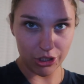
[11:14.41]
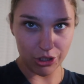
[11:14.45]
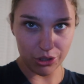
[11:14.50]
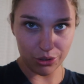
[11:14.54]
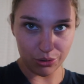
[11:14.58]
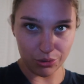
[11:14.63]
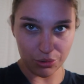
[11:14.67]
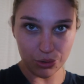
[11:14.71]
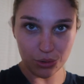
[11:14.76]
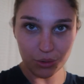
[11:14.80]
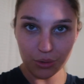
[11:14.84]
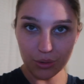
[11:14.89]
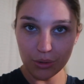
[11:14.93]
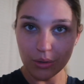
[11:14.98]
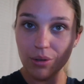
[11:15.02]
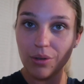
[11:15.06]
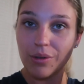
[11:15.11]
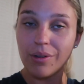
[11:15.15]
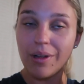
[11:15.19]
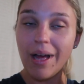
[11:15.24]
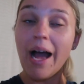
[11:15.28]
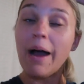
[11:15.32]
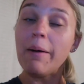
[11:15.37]
to
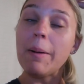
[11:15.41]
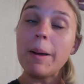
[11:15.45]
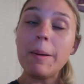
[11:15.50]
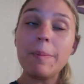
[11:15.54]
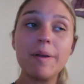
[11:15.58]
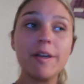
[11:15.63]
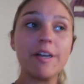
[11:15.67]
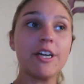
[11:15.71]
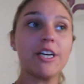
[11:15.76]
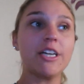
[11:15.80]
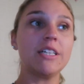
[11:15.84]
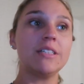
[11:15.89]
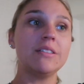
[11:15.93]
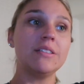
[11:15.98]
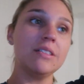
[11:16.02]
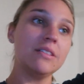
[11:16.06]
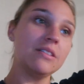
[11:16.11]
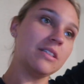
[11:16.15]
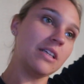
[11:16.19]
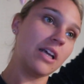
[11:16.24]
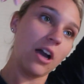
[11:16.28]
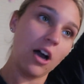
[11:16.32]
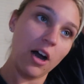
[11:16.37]
have my period in
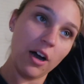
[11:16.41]
Disney,